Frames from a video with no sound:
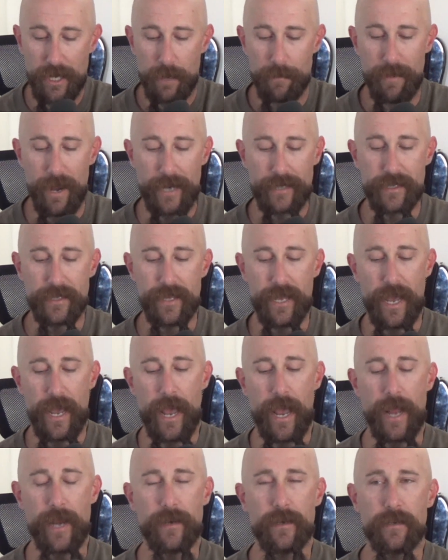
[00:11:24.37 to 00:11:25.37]
Back to
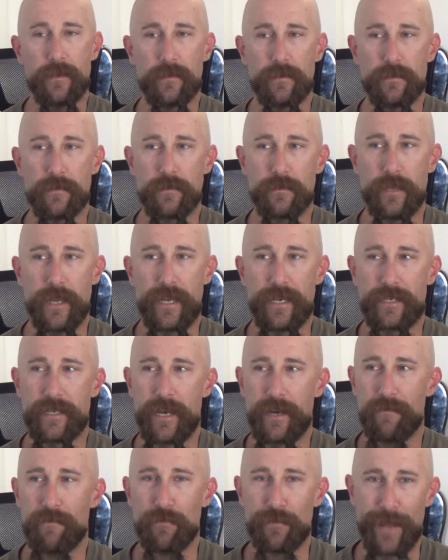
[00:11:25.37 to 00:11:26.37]
that like
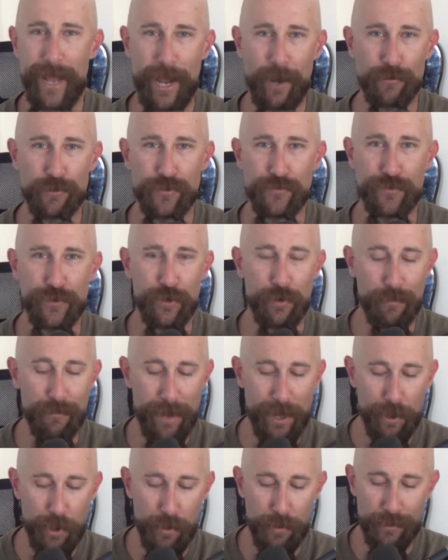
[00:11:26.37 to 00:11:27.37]
kind of lounge feel,
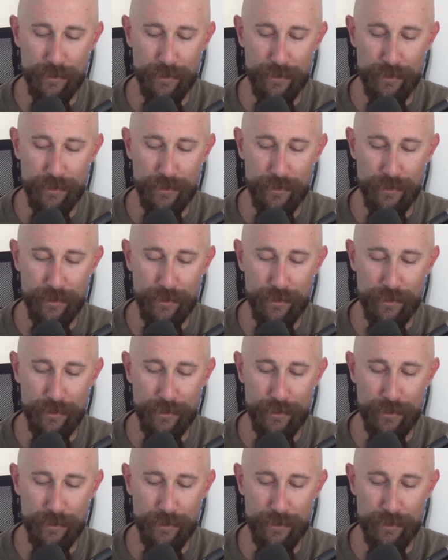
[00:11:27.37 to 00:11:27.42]
mellow.